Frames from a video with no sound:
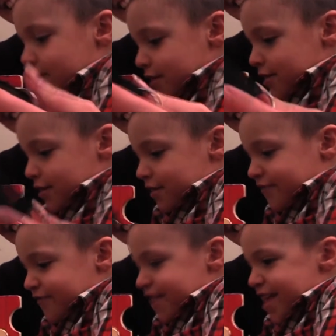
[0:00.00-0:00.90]
was all a
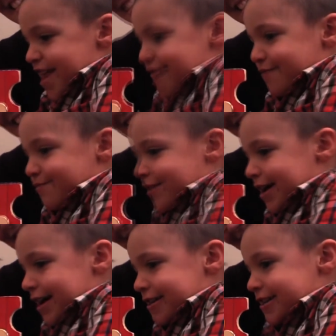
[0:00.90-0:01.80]
part of it, and
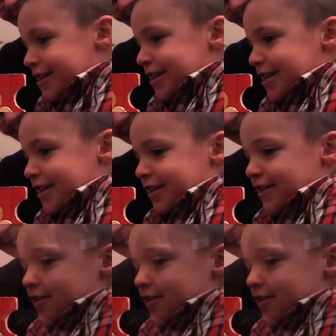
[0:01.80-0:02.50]
they have a great support